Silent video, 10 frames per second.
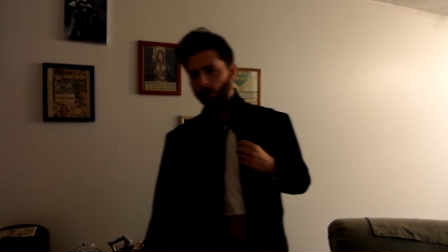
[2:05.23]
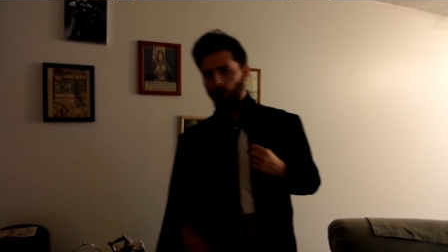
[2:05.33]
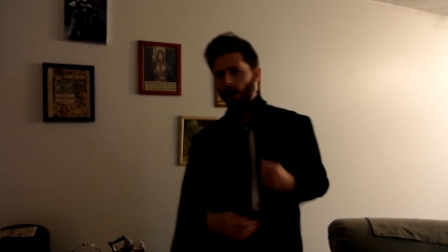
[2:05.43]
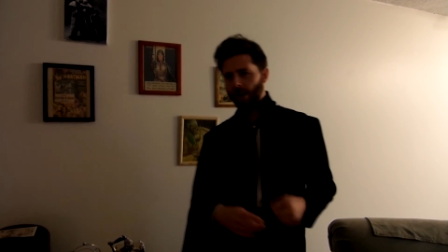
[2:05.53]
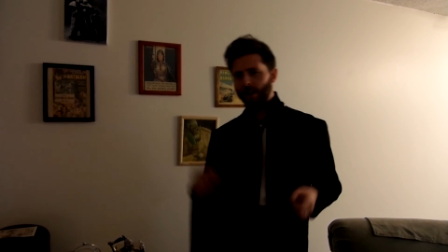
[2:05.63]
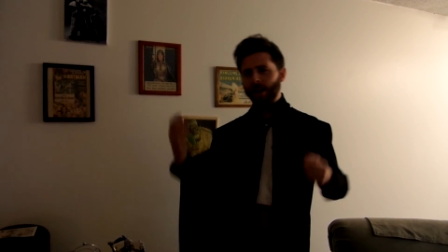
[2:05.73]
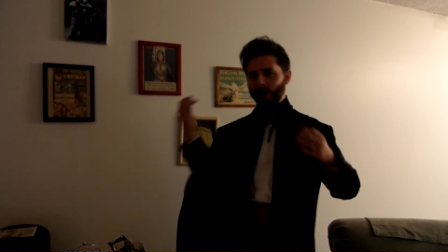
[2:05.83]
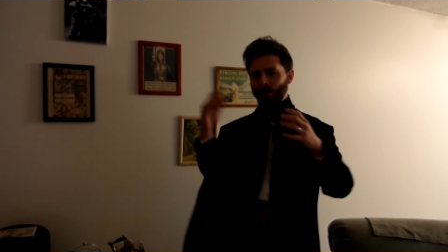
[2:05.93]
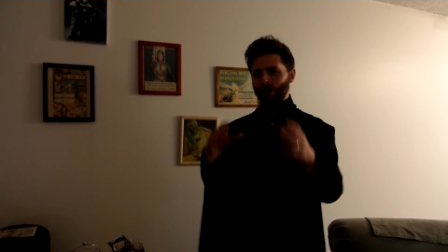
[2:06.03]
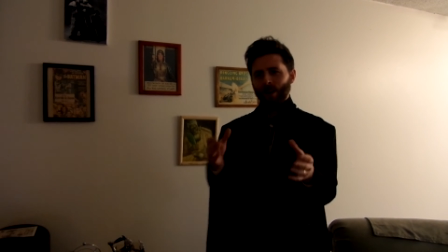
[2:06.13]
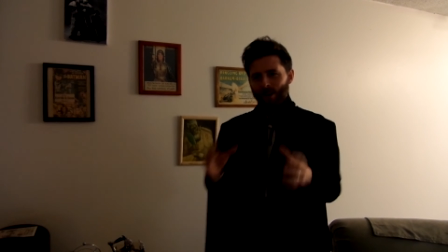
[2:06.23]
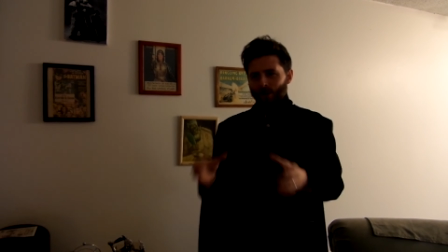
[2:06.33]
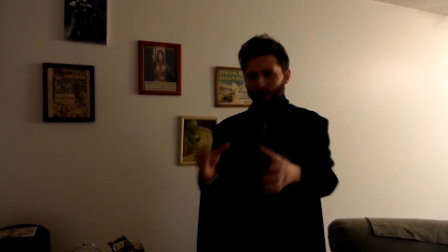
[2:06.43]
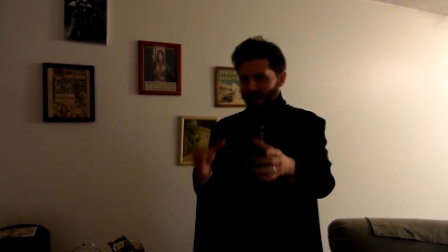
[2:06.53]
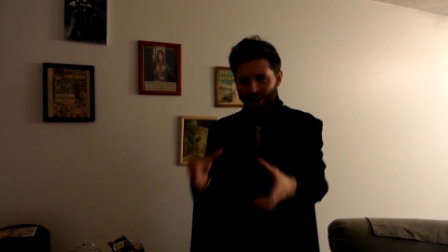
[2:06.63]
Why you?
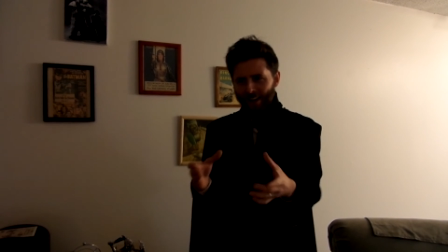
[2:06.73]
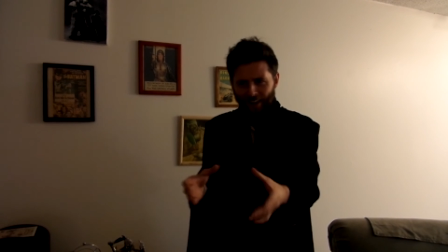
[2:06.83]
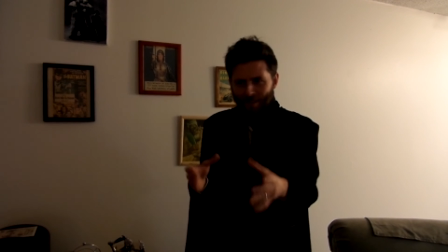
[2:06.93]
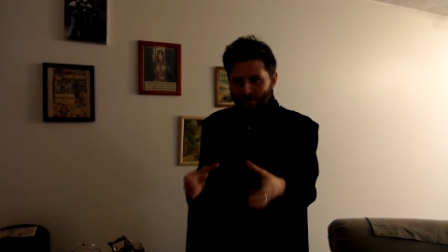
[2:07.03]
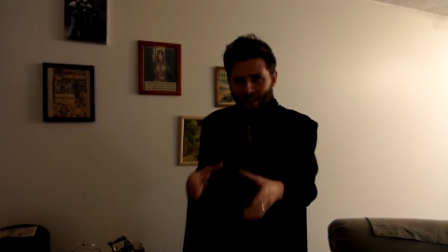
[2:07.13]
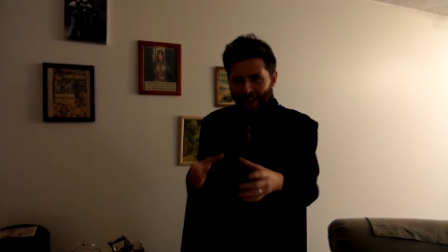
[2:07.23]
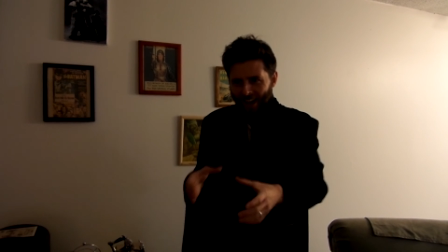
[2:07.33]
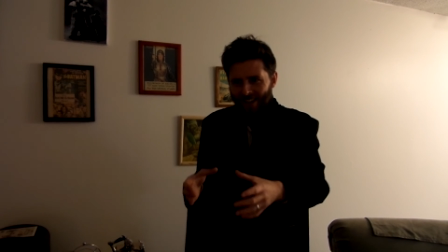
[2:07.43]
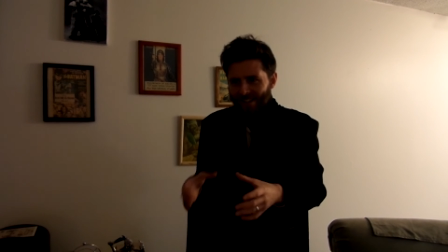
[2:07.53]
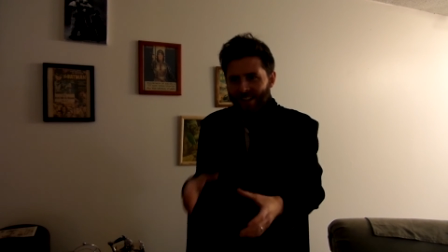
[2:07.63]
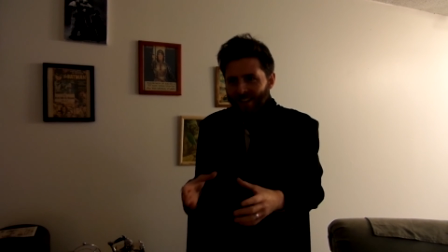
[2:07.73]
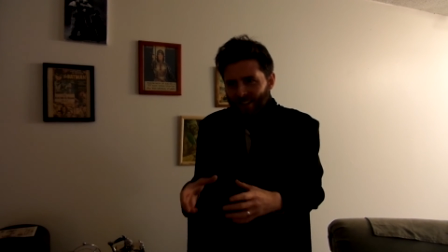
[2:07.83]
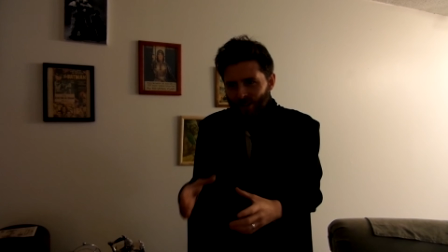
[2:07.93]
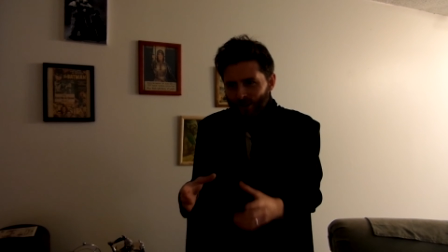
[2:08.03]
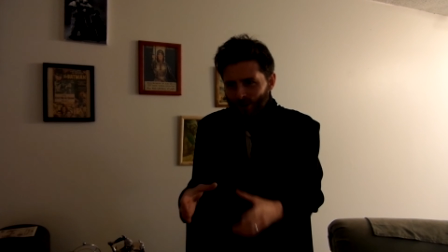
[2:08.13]
Wait till I get my Hanes on
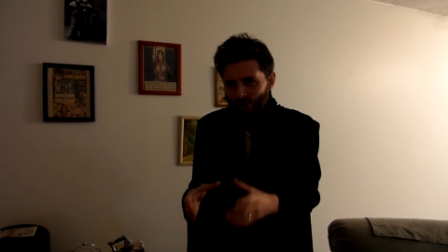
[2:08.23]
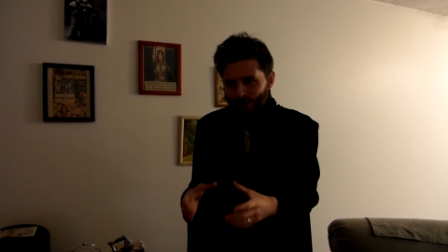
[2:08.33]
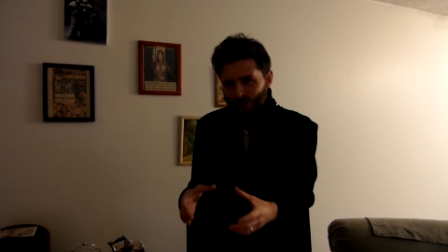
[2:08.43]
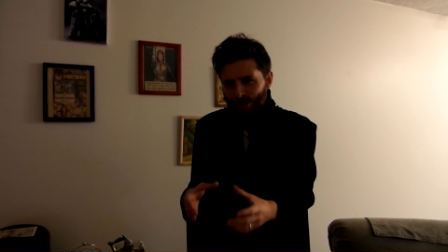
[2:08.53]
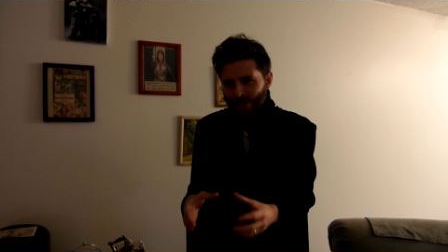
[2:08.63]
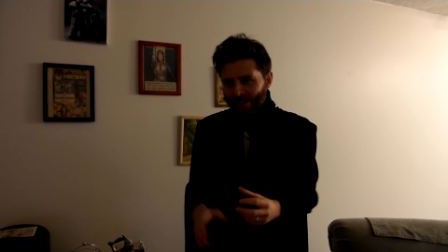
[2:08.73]
you!